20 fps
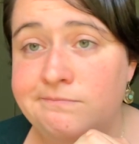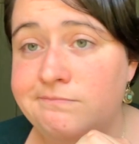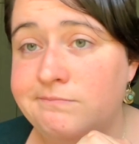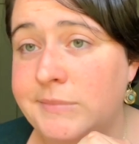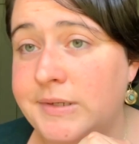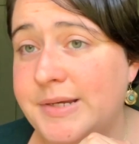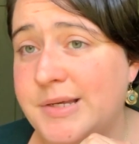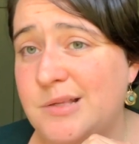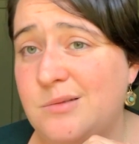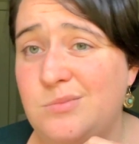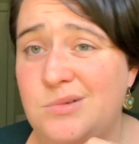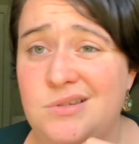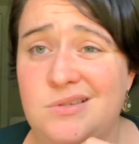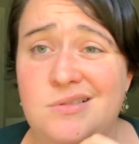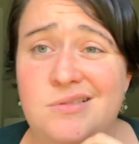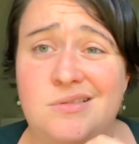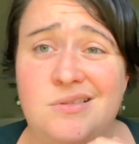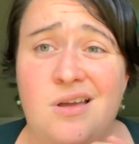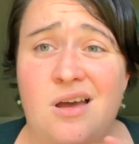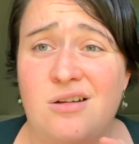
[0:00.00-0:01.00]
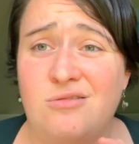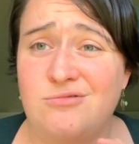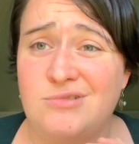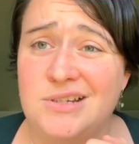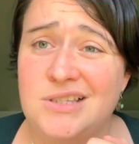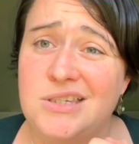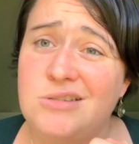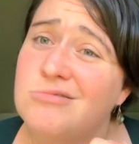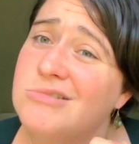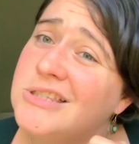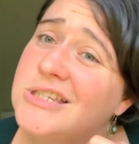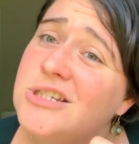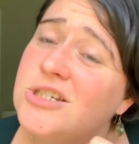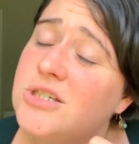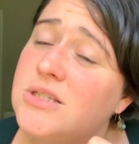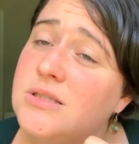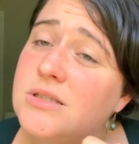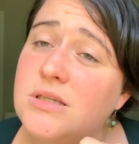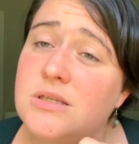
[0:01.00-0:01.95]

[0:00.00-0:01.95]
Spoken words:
My husband is not really religious.